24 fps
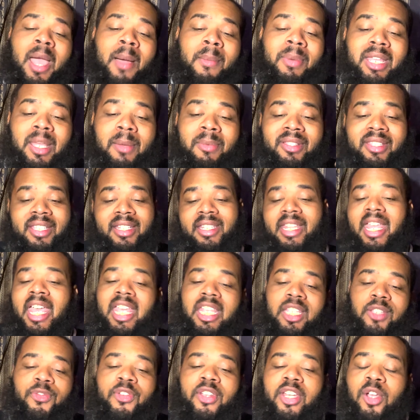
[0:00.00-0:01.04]
But yeah, man,
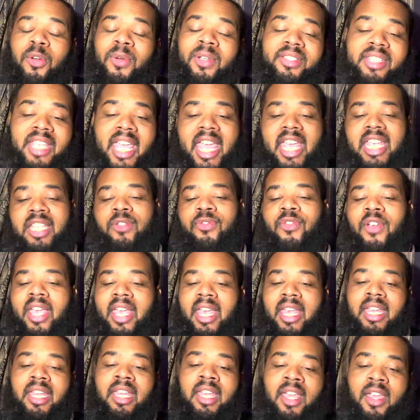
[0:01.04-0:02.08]
today's video is Ace
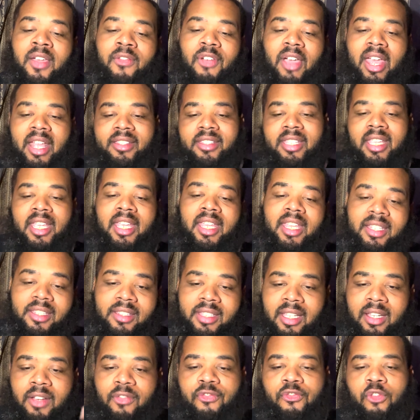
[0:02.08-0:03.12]
Vane,
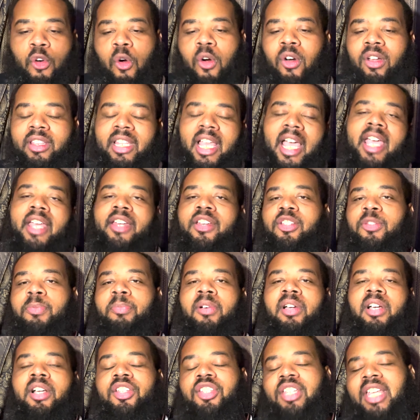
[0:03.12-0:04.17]
Fantastic four lighters,
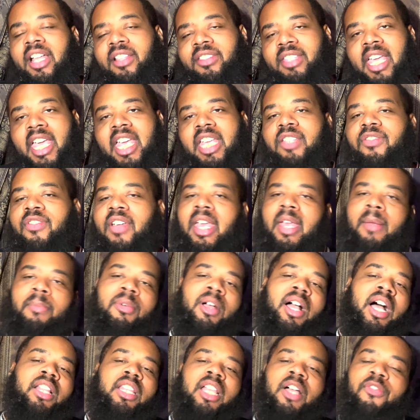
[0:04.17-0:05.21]
bro. Shout out to Ace Vane,
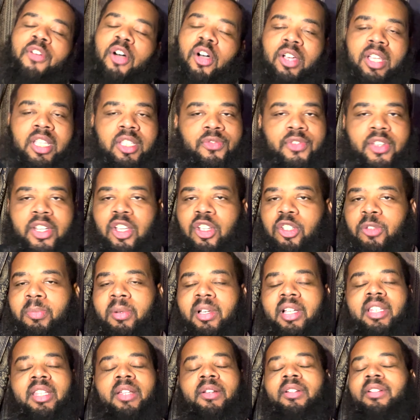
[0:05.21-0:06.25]
bro. I love all his videos,
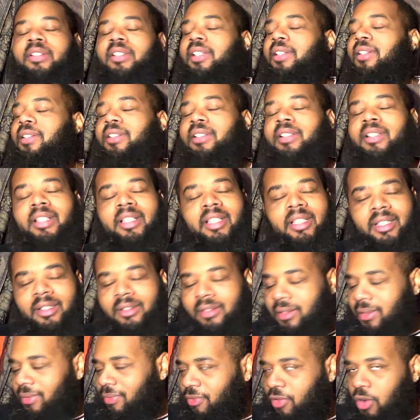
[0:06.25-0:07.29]
brother.
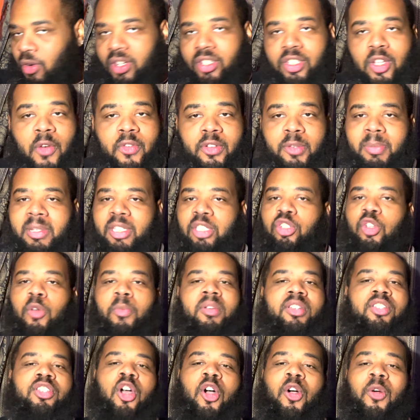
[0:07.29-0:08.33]
Voiceovers be
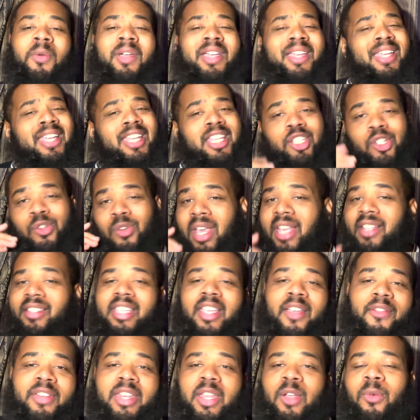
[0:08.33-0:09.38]
super dope. His
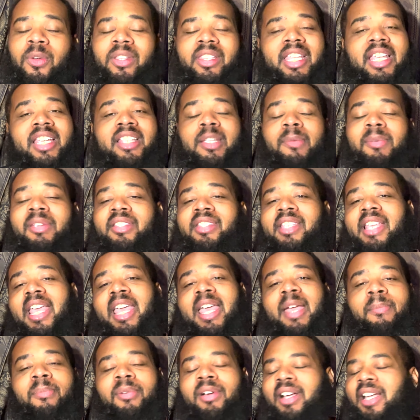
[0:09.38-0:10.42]
creativity with things he be
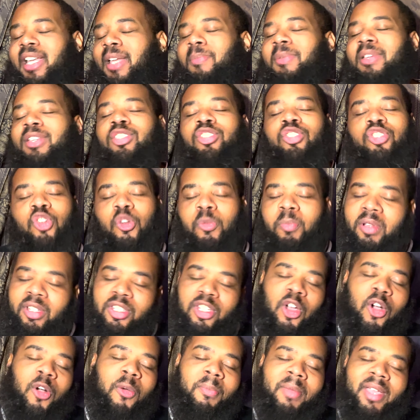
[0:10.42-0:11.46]
saying, bro, it be super
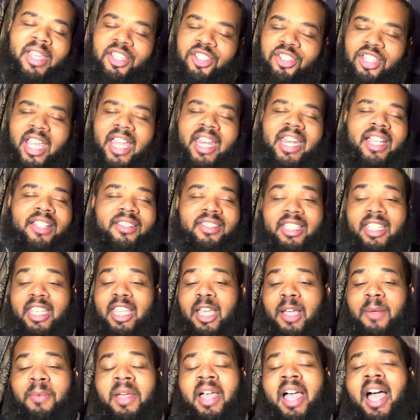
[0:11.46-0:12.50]
dope, man. Shout out to
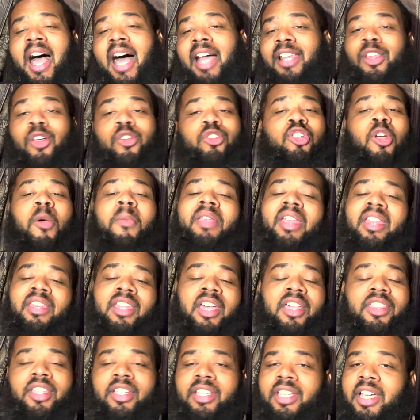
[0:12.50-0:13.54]
him. I know it's gonna be
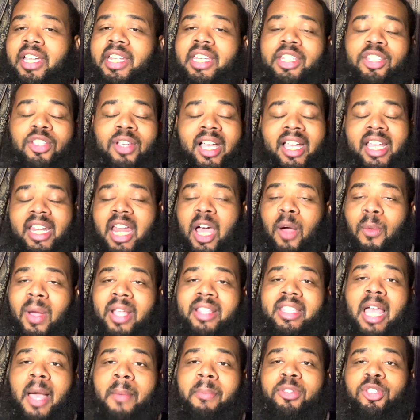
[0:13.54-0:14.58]
another goodie, so I cannot wait
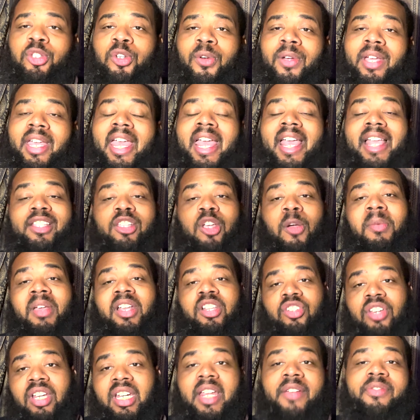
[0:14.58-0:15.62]
to hop into it. And it's gonna be a
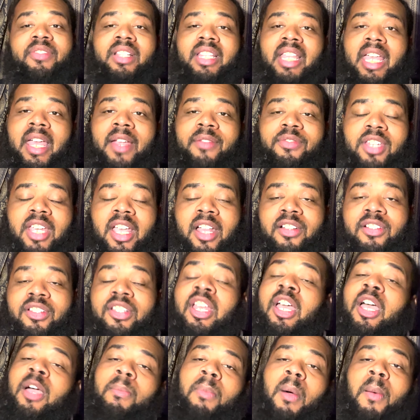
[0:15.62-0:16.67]
turn off the lab challenge.
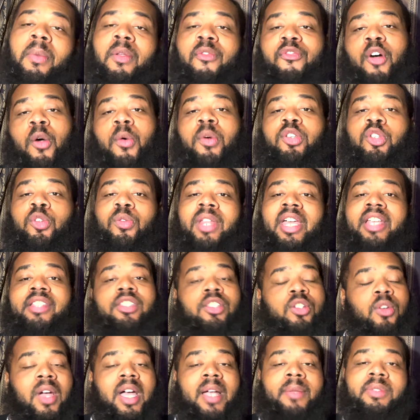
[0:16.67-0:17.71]
But before we do that,
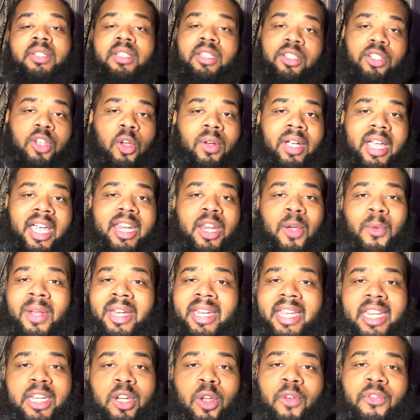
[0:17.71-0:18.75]
subscribe to the Dope Guy, that way to
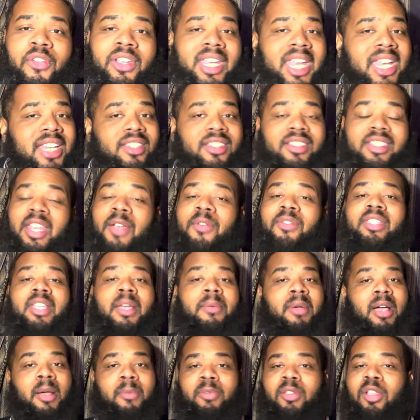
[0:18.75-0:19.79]
get notifications every
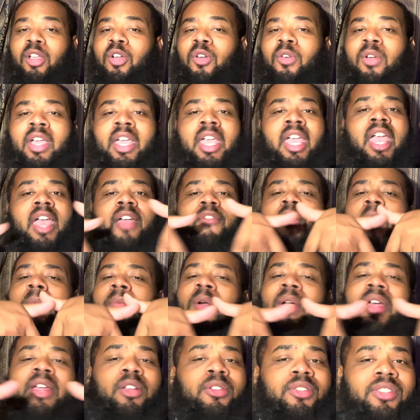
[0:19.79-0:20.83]
time I upload. And find me
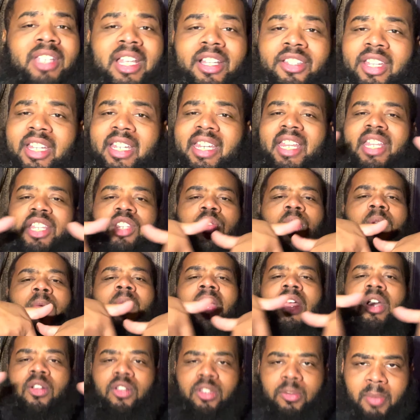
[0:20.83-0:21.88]
right here on Snapchat, the Instagram right
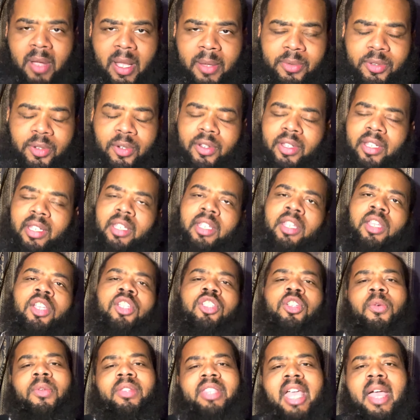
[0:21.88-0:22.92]
across the bottom screen.
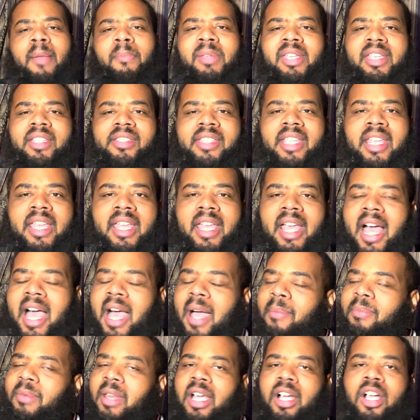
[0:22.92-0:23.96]
So with that being said,
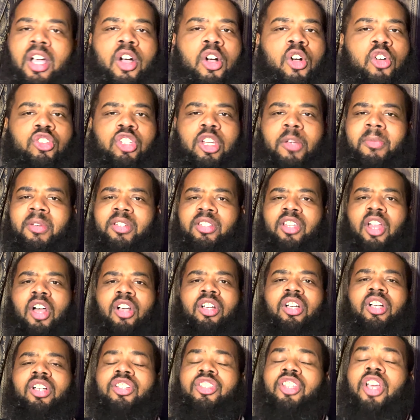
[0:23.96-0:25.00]
I'm not gonna hold y'all much
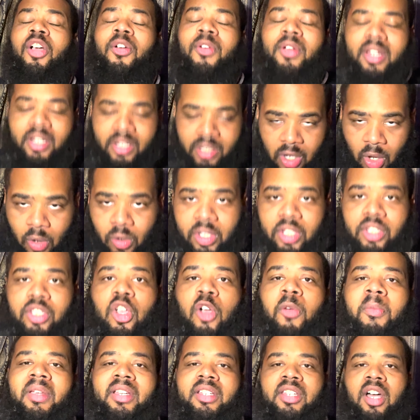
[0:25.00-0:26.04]
longer because y'all already know. Let's go,
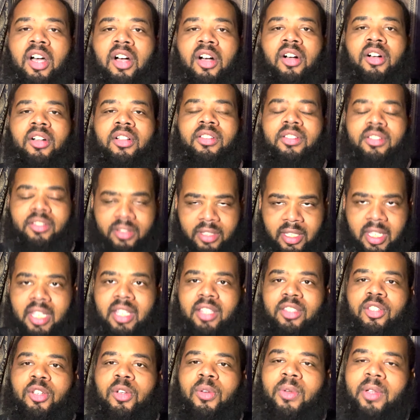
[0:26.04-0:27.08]
big dog. Let's keep
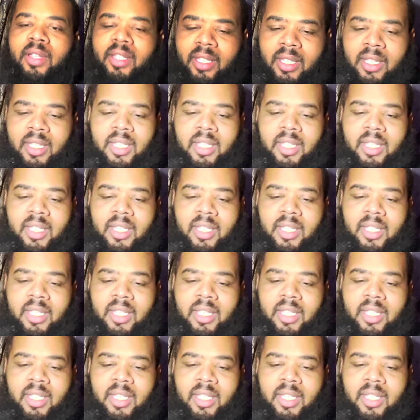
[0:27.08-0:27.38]
to it.